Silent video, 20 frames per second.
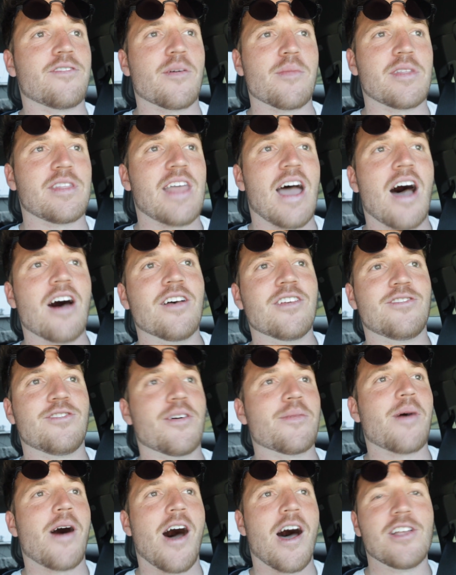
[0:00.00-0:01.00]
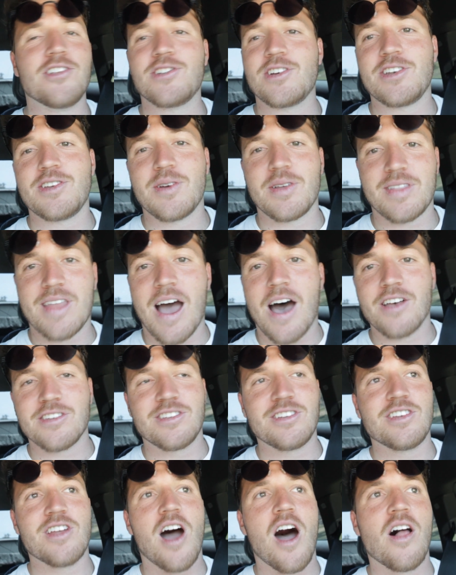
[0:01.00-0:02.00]
from $100 to
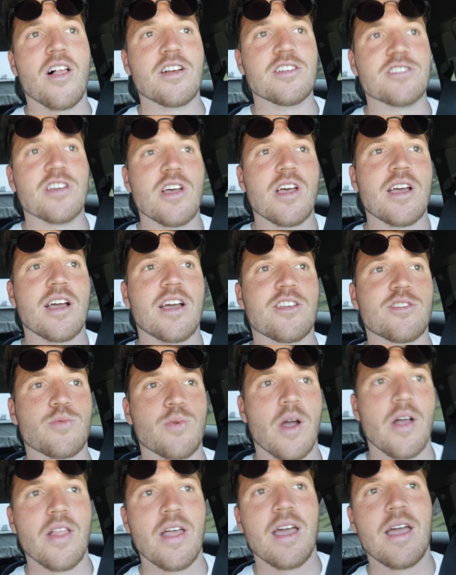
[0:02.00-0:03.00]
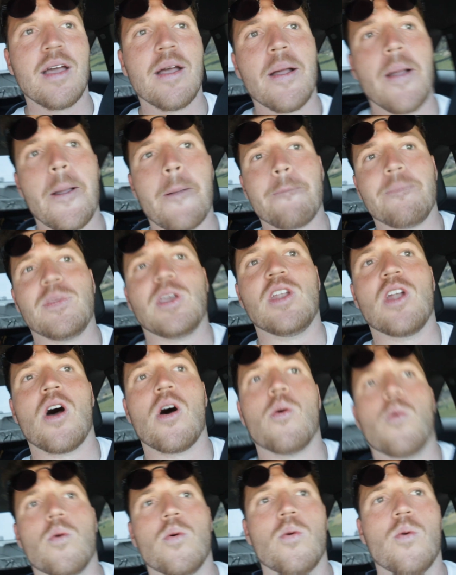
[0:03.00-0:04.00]
$1,000. Because really, you
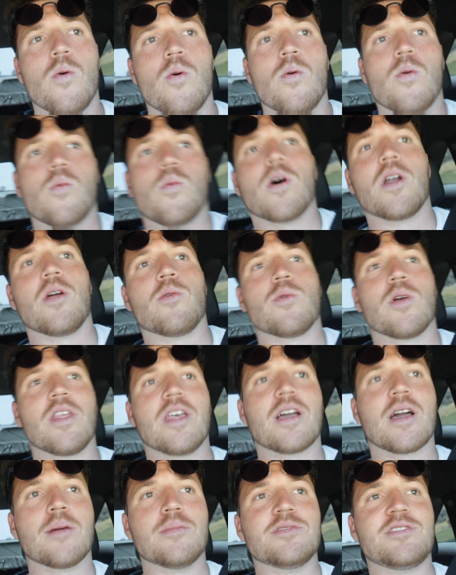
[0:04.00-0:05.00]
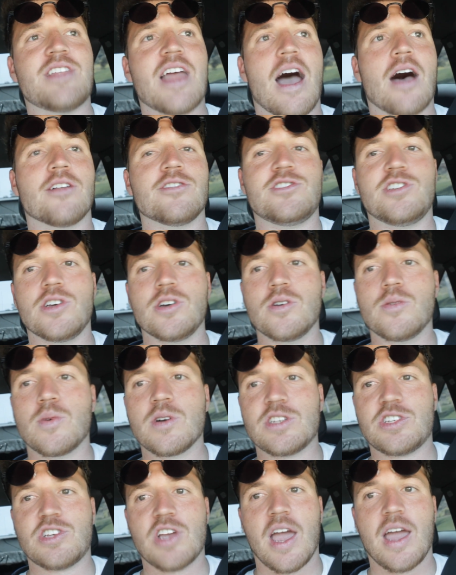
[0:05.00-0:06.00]
know, what it really comes down to,
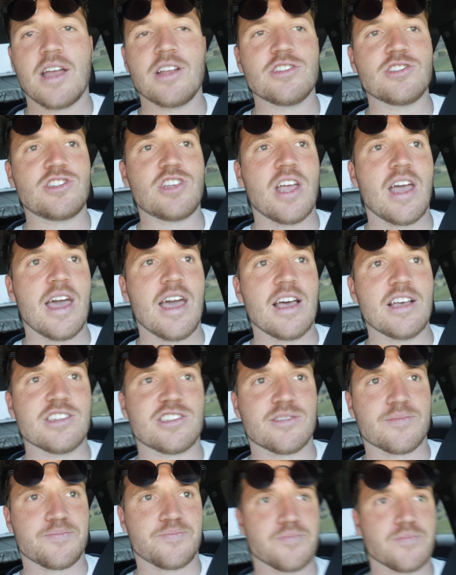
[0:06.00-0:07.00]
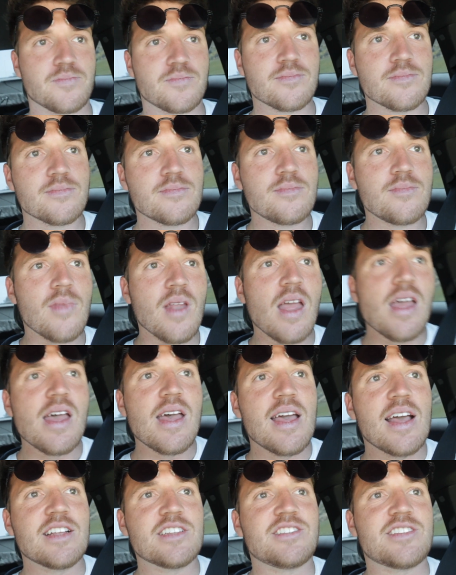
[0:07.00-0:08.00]
what changed is,
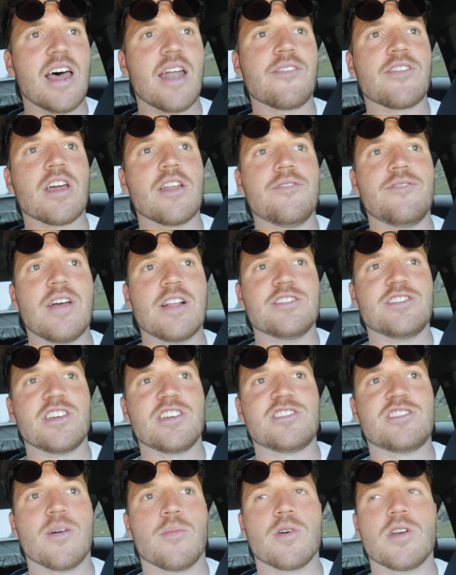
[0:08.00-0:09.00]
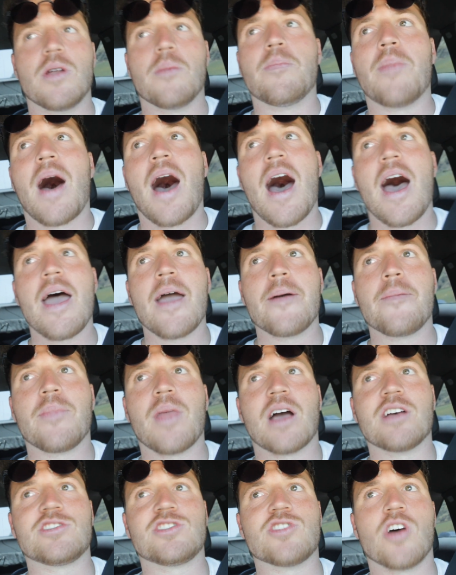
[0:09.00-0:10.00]
instead of convincing someone to buy,
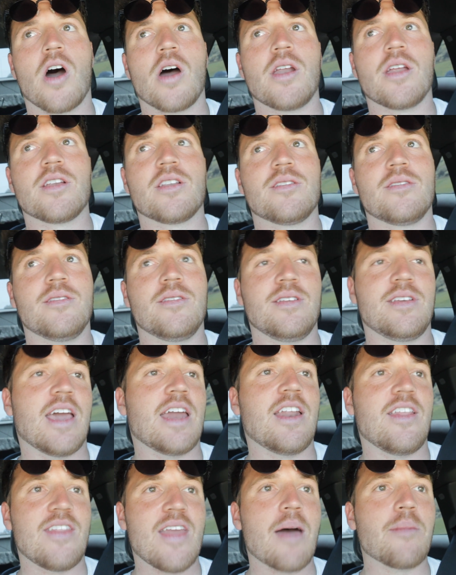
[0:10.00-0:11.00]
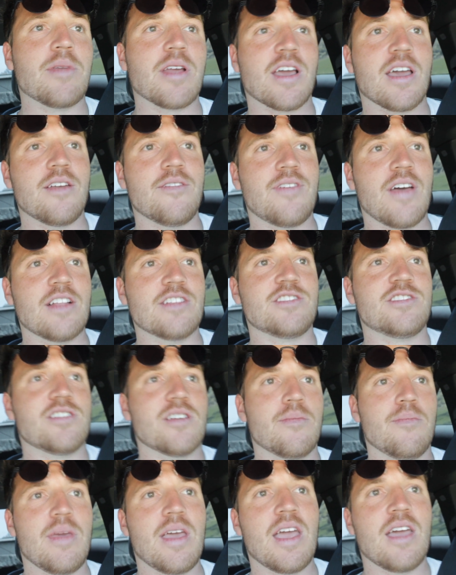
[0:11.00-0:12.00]
I started getting them to convince
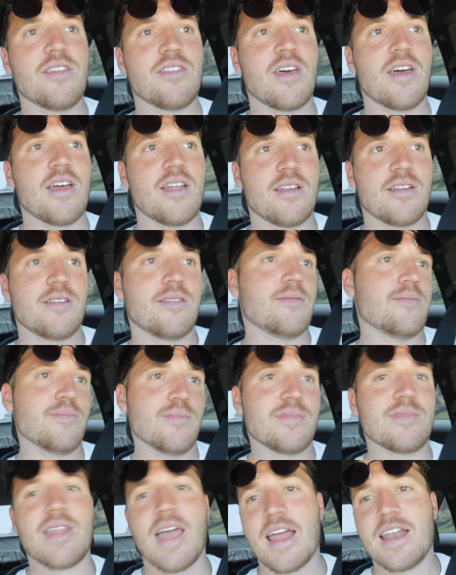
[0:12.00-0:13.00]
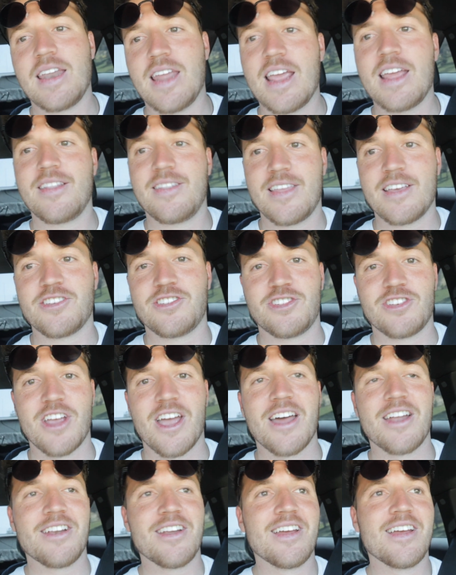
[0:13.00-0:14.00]
me that they need this
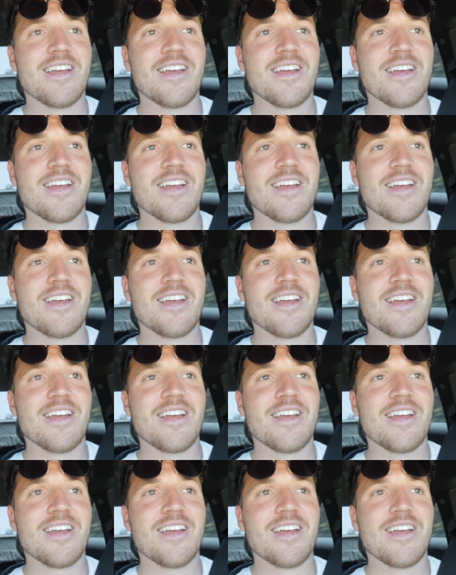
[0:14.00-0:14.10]
shit.